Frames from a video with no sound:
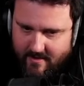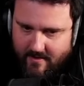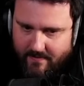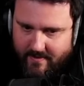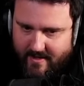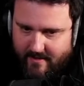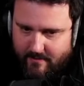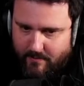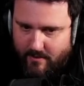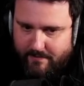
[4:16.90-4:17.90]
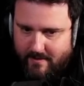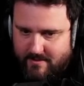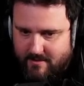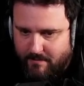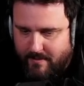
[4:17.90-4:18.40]
And one of them is
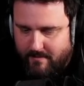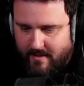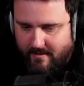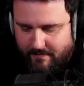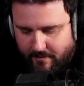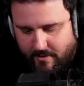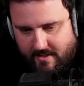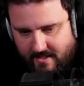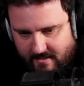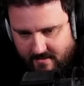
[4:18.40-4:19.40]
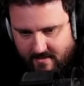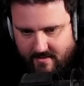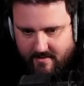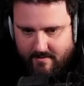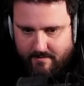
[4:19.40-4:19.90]
dropping by 30.
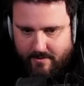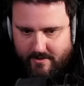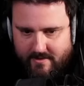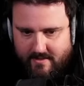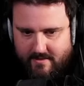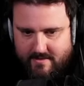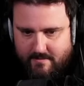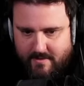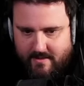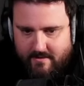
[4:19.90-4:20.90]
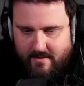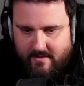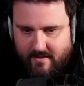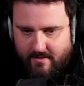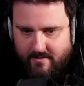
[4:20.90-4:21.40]
But that doesn't matter right now.